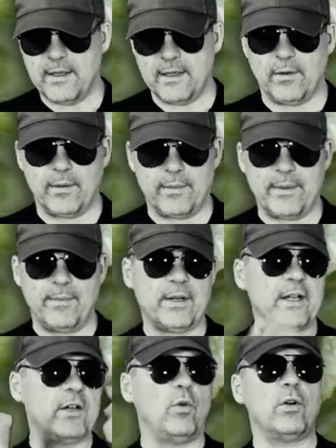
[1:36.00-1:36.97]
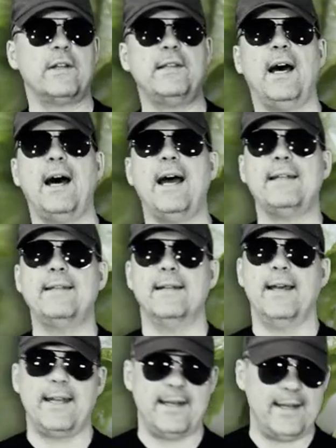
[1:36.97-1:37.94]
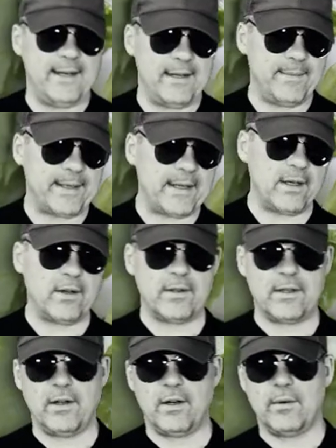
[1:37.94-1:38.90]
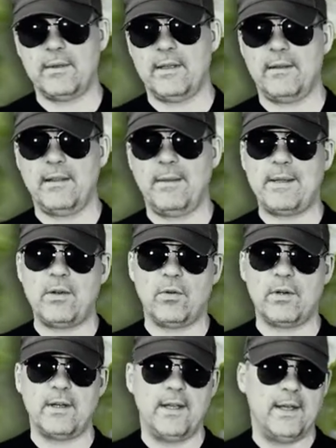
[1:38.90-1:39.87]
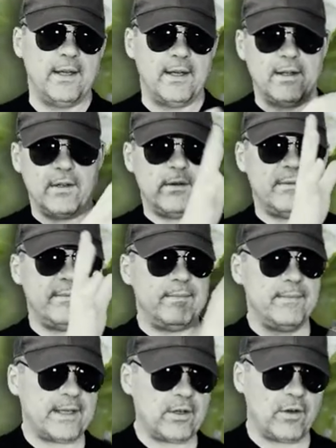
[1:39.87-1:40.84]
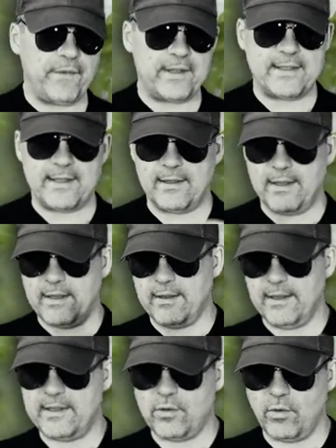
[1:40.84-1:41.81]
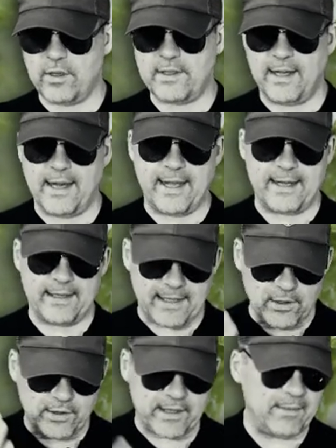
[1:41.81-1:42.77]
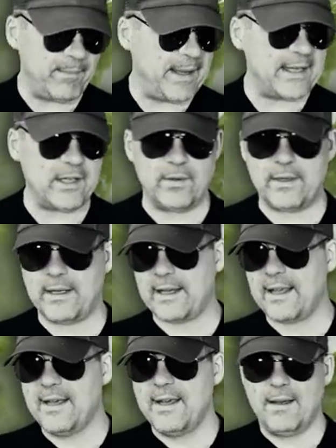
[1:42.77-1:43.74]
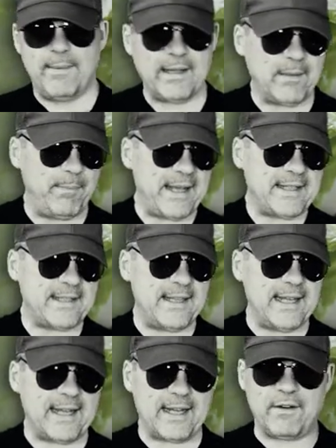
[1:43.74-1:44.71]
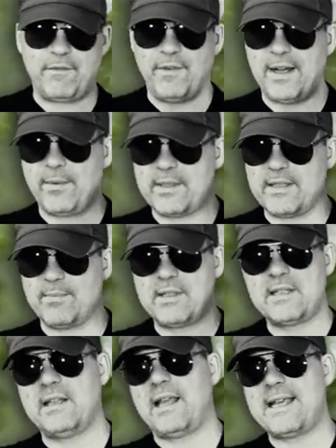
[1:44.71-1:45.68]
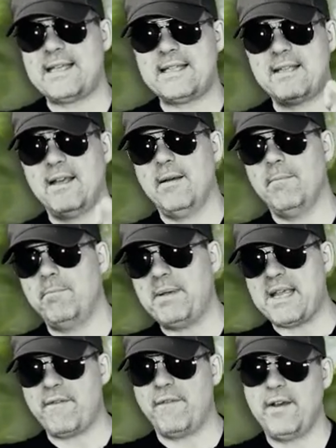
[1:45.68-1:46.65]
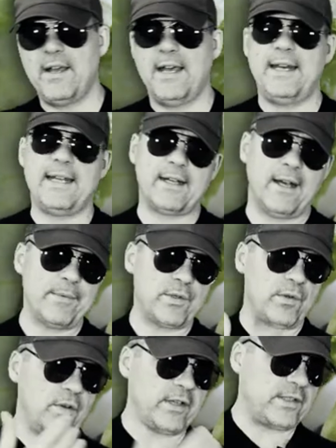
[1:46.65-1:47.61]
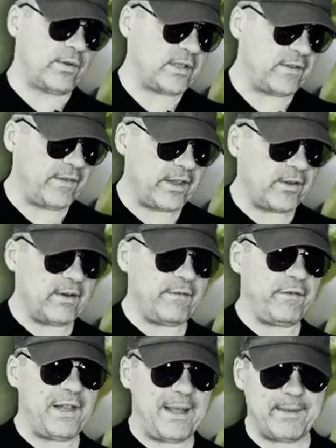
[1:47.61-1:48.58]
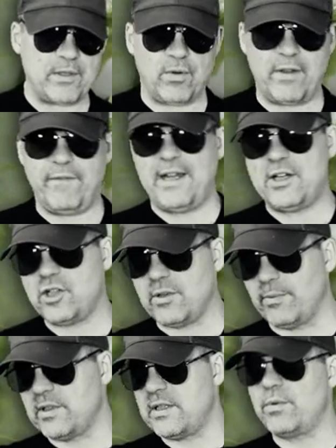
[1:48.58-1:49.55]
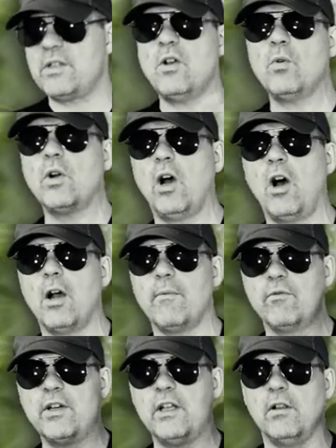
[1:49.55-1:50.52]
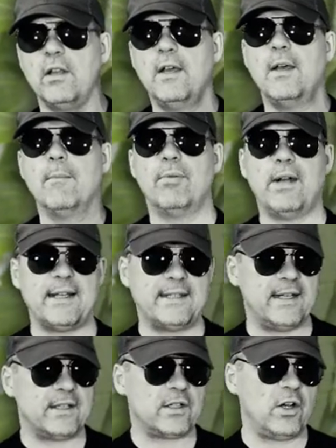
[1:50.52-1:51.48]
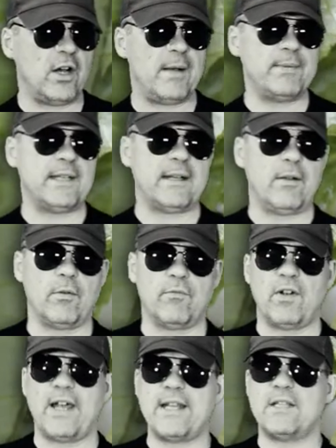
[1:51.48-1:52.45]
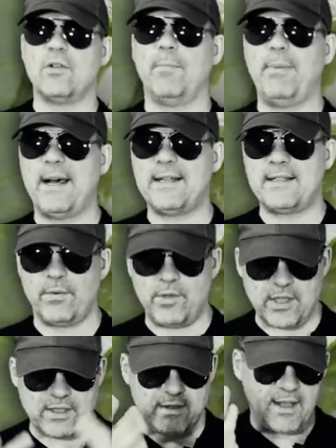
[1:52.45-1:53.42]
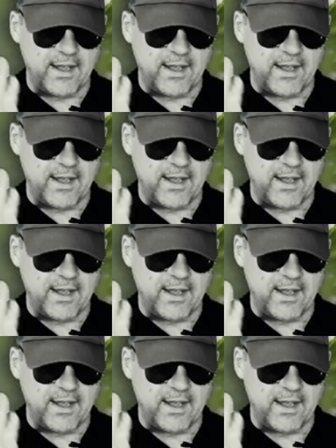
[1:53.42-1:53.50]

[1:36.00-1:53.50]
you know, we were gonna order Thai tonight. And I'm like, oh, yo, let, let me order. My girlfriend said, let, let's order Thai. And I looked at the menu and like, about the best thing I could find was some sliced beef. And it comes with all sorts of other inflammatory vegetables. There was no car real processed carbs like or rice or pasta. It was just